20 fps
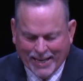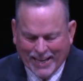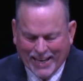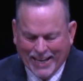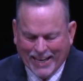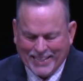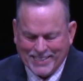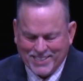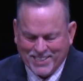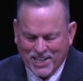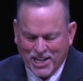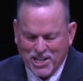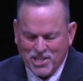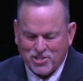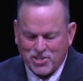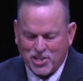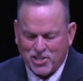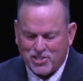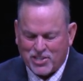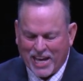And
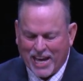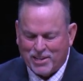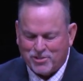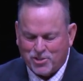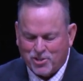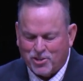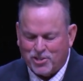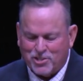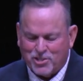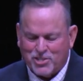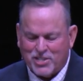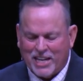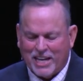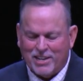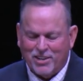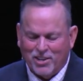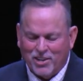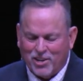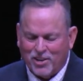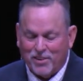Jesus answered and said
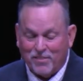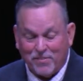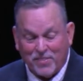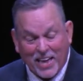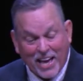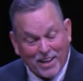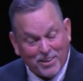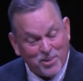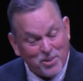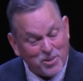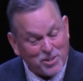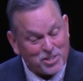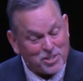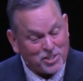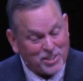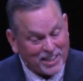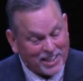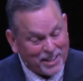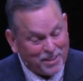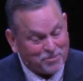unto her, If thou knewest
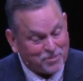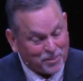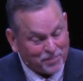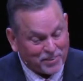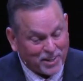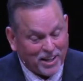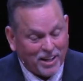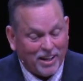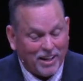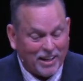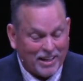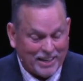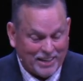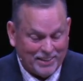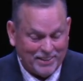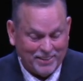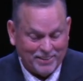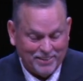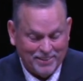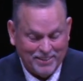the gift of God,